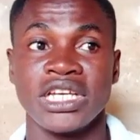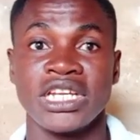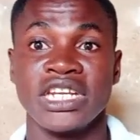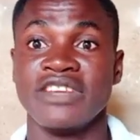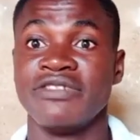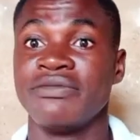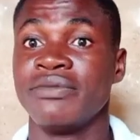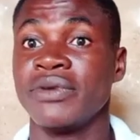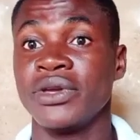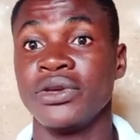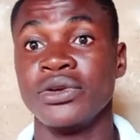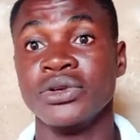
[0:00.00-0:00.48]

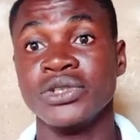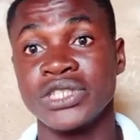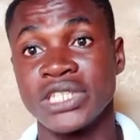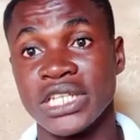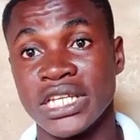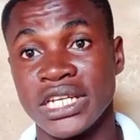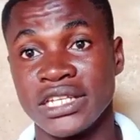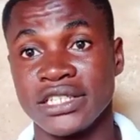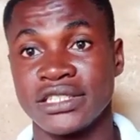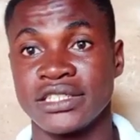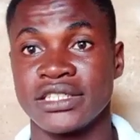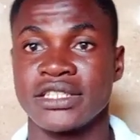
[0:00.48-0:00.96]
they've been
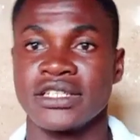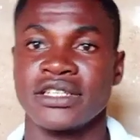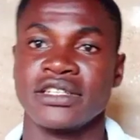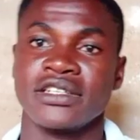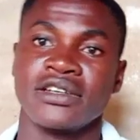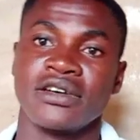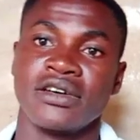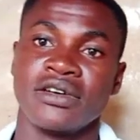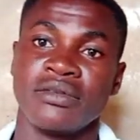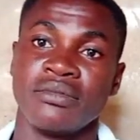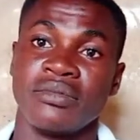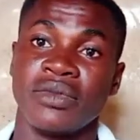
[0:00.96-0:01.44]
using it,
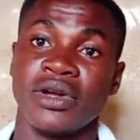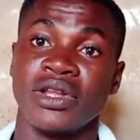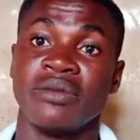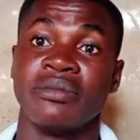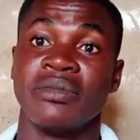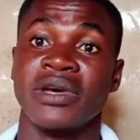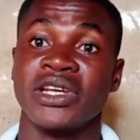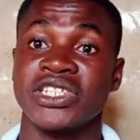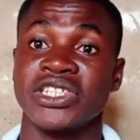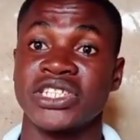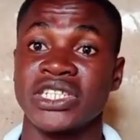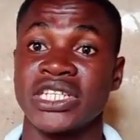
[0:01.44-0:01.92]
but the
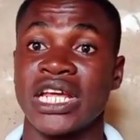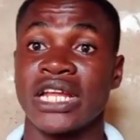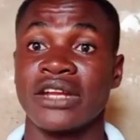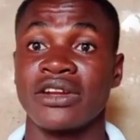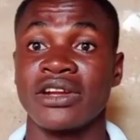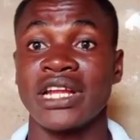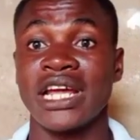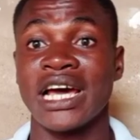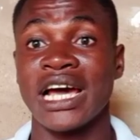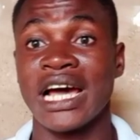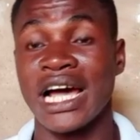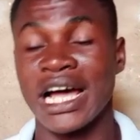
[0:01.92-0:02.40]
machine are
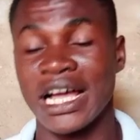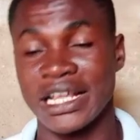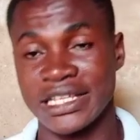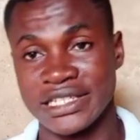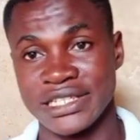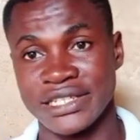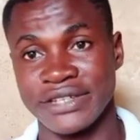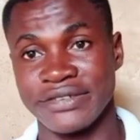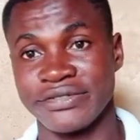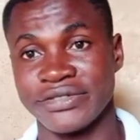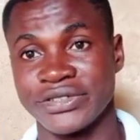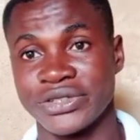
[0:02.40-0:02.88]
not that
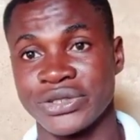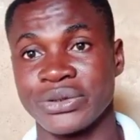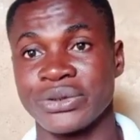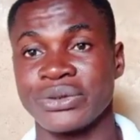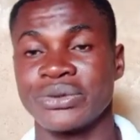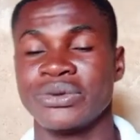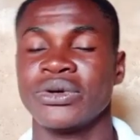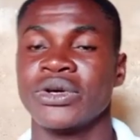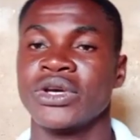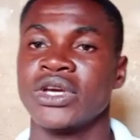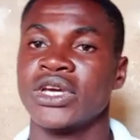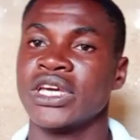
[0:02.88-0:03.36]
active,
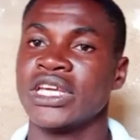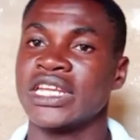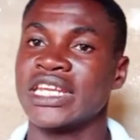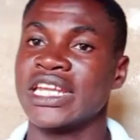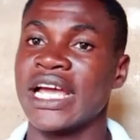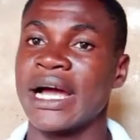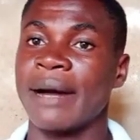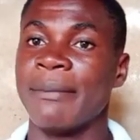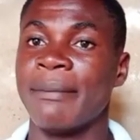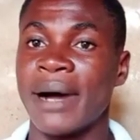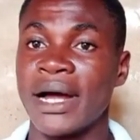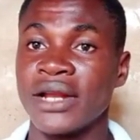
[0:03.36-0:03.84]
so
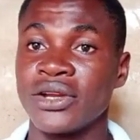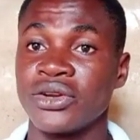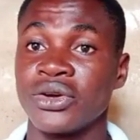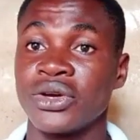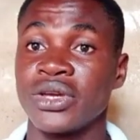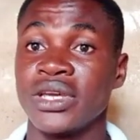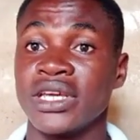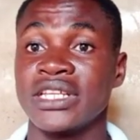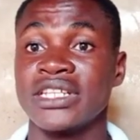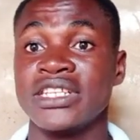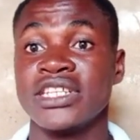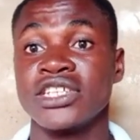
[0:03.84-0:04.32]
they abandon
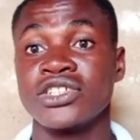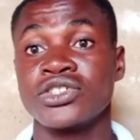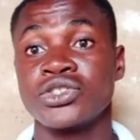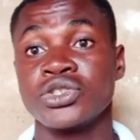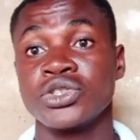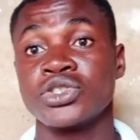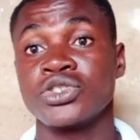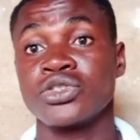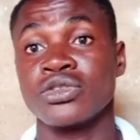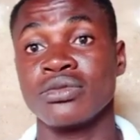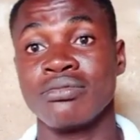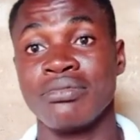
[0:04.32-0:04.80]
it. They
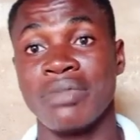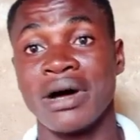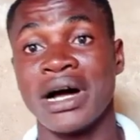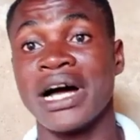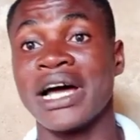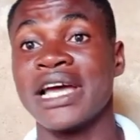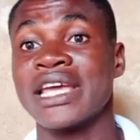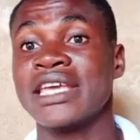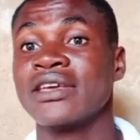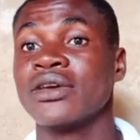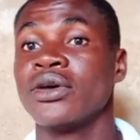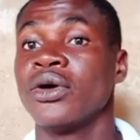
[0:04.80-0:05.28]
choose to
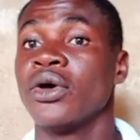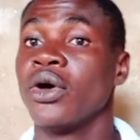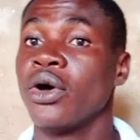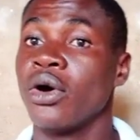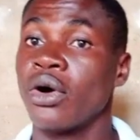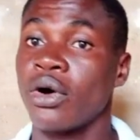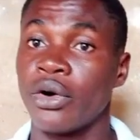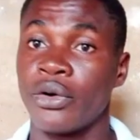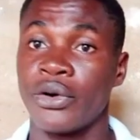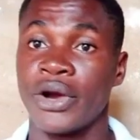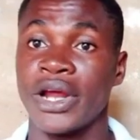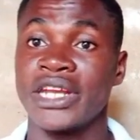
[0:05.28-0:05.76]
buy
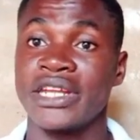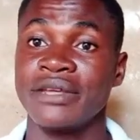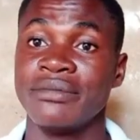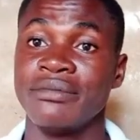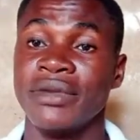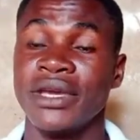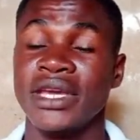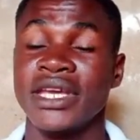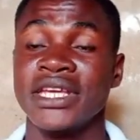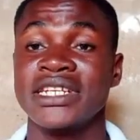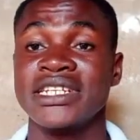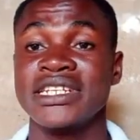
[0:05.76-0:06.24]
already
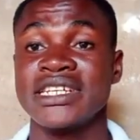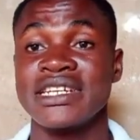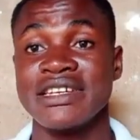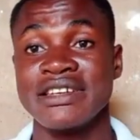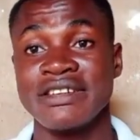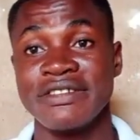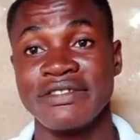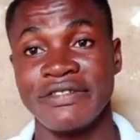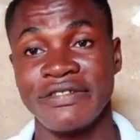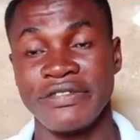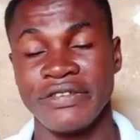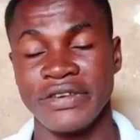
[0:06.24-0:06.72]
made
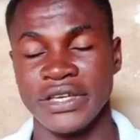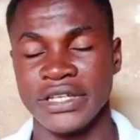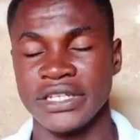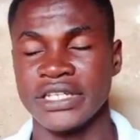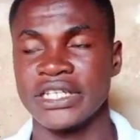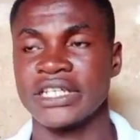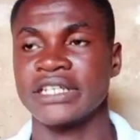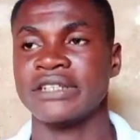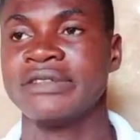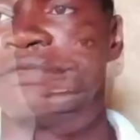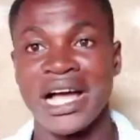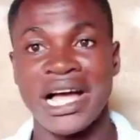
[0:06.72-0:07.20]

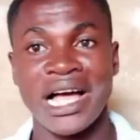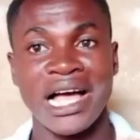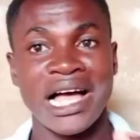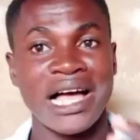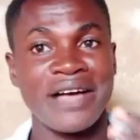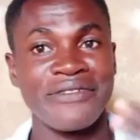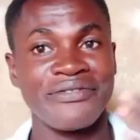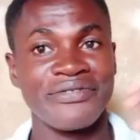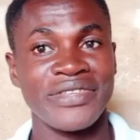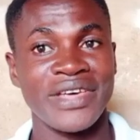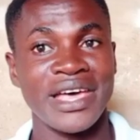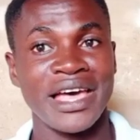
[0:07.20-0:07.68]
feed.
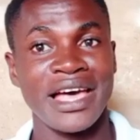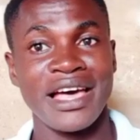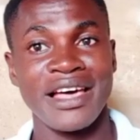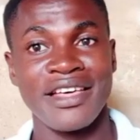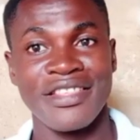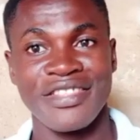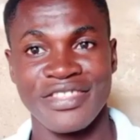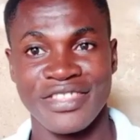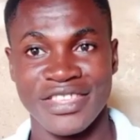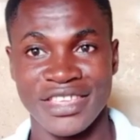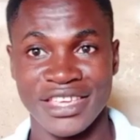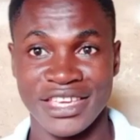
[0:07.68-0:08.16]

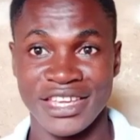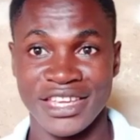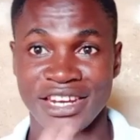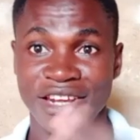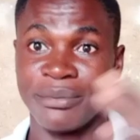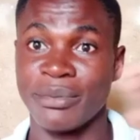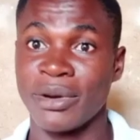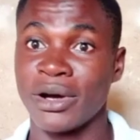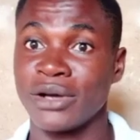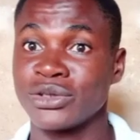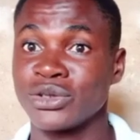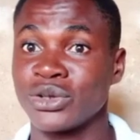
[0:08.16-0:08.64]
After thinking
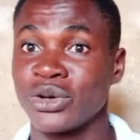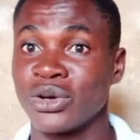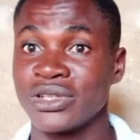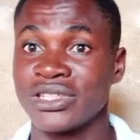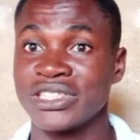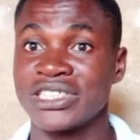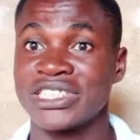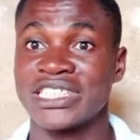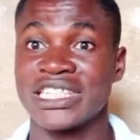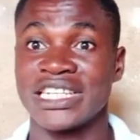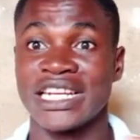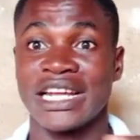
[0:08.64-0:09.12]
about all
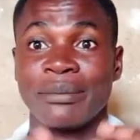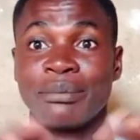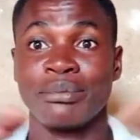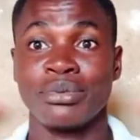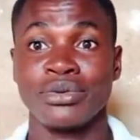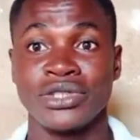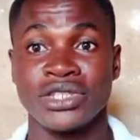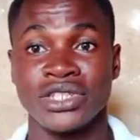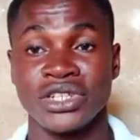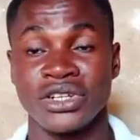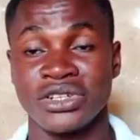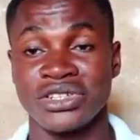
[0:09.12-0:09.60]
this thing and
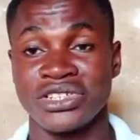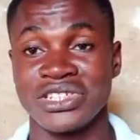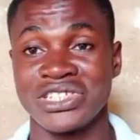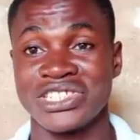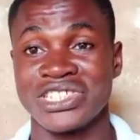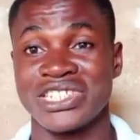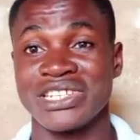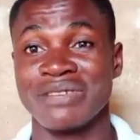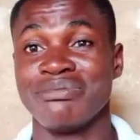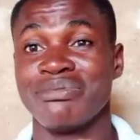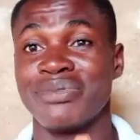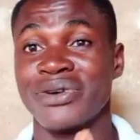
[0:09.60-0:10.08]
putting all this
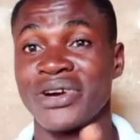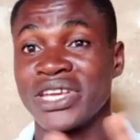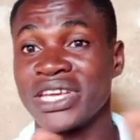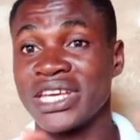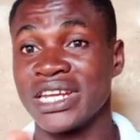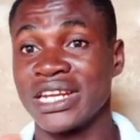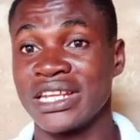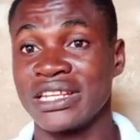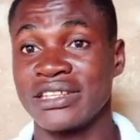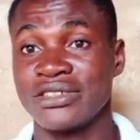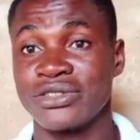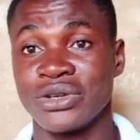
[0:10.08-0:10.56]
thing,
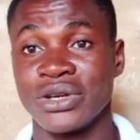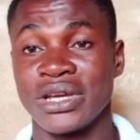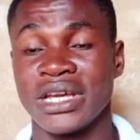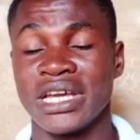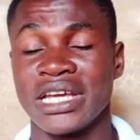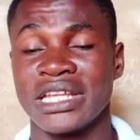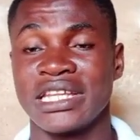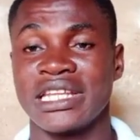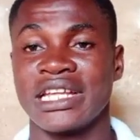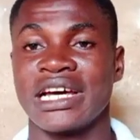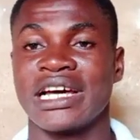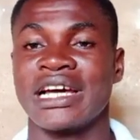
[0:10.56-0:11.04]
bringing it
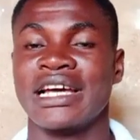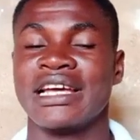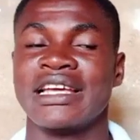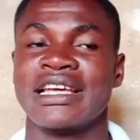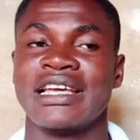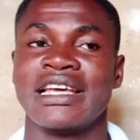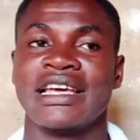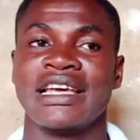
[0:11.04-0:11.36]
together,